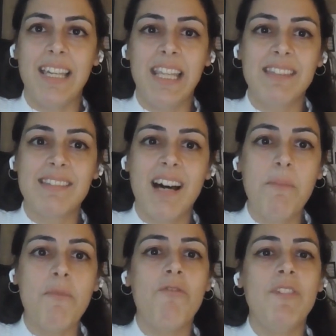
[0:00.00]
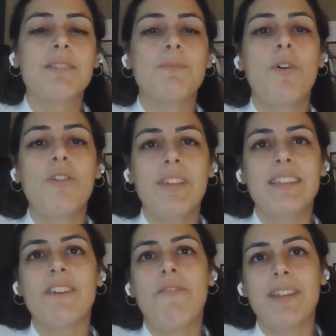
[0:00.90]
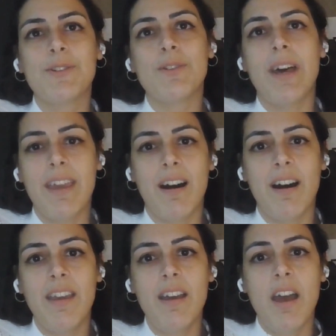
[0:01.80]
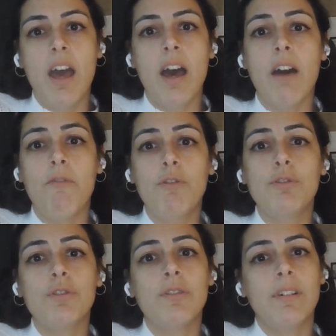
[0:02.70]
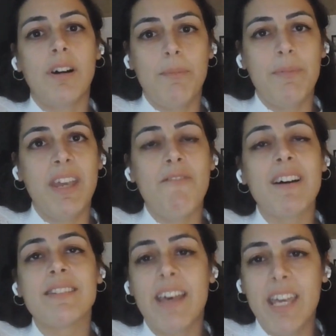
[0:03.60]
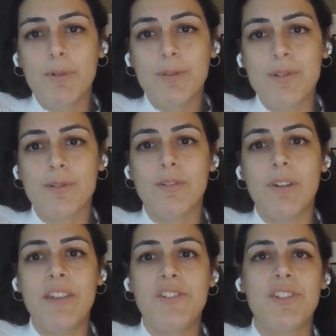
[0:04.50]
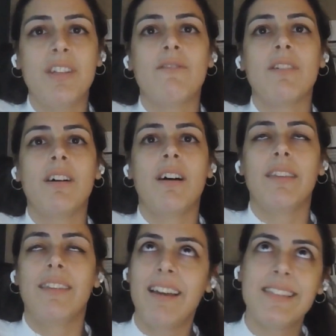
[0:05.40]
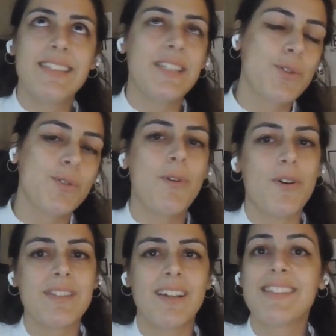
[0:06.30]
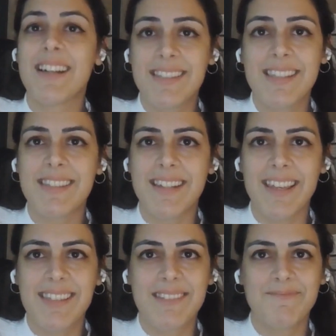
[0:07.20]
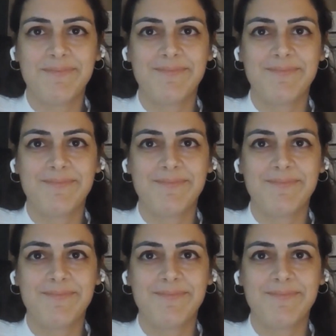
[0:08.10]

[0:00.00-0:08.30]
In time, with more data fed to AI, VooDoo RPA was able to achieve a 92% success rate.